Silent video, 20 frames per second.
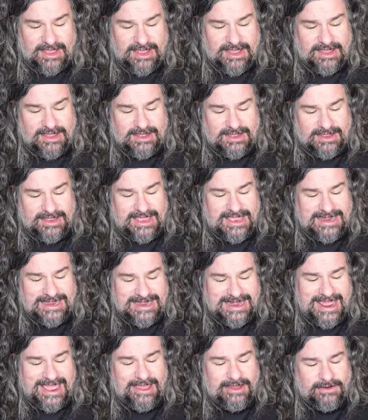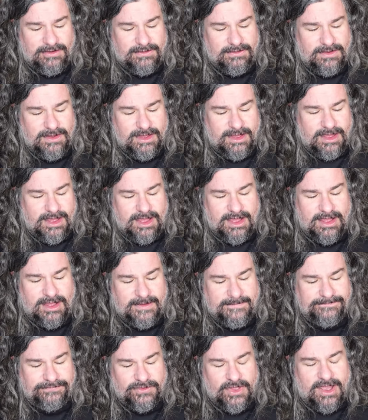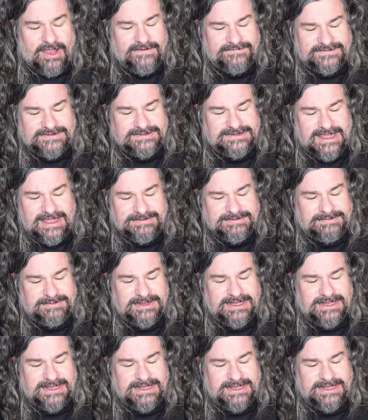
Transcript: And now, oftentimes